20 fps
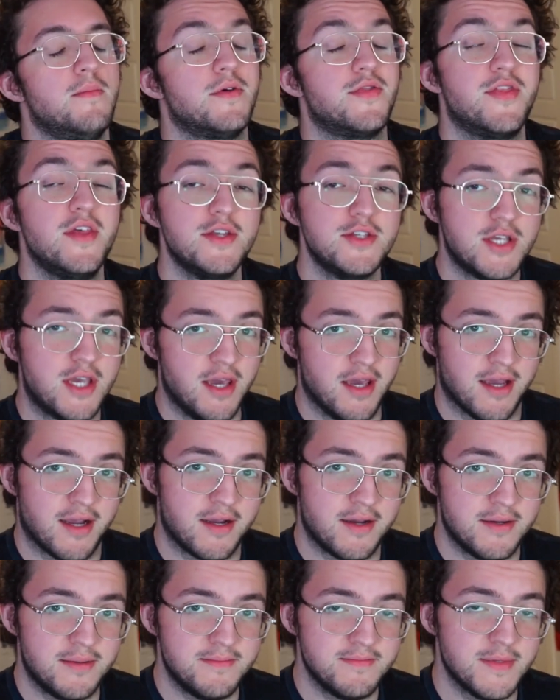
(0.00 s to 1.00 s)
But this kick
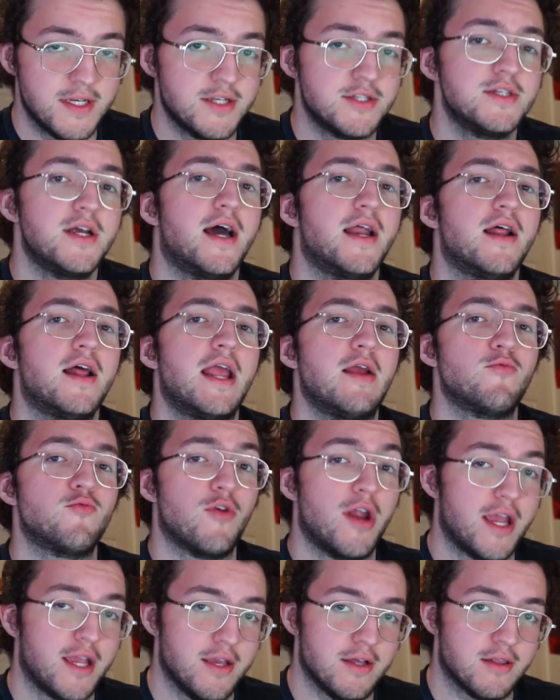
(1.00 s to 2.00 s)
is not a
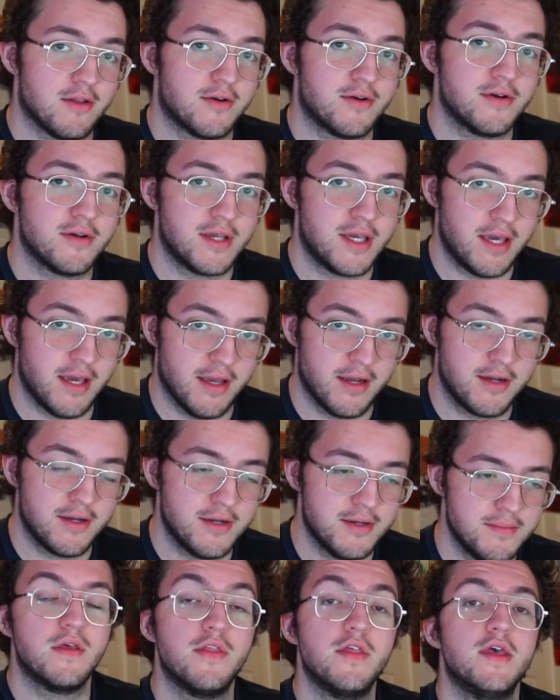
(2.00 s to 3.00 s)
regular kick.
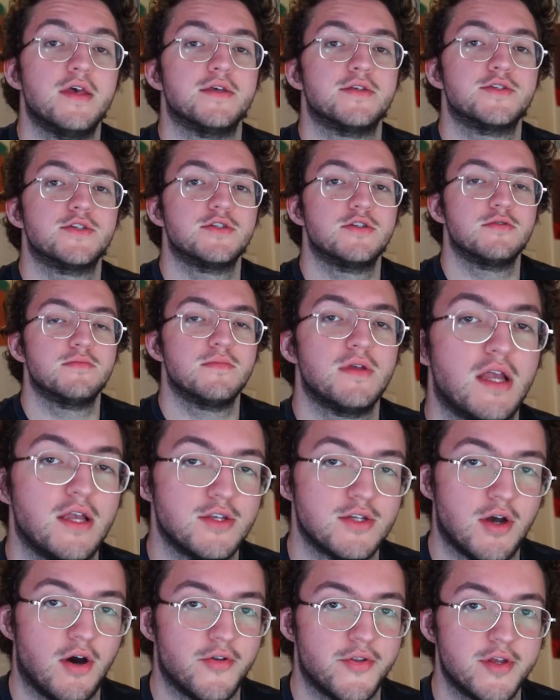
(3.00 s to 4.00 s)
This
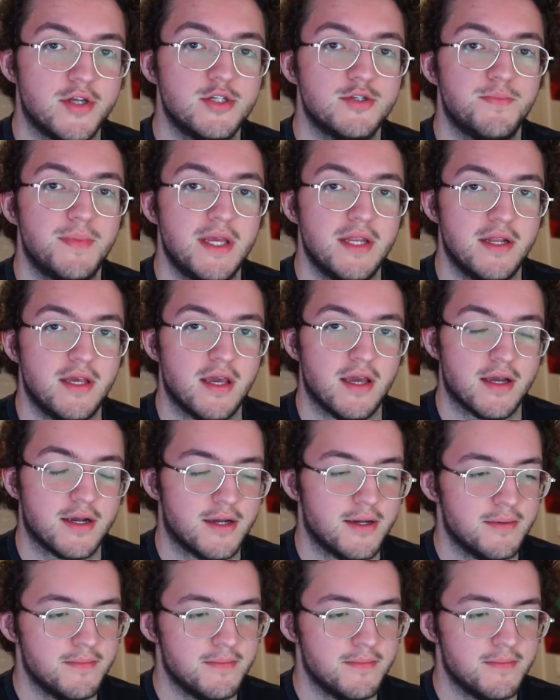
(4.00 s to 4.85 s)
is called a speed kick.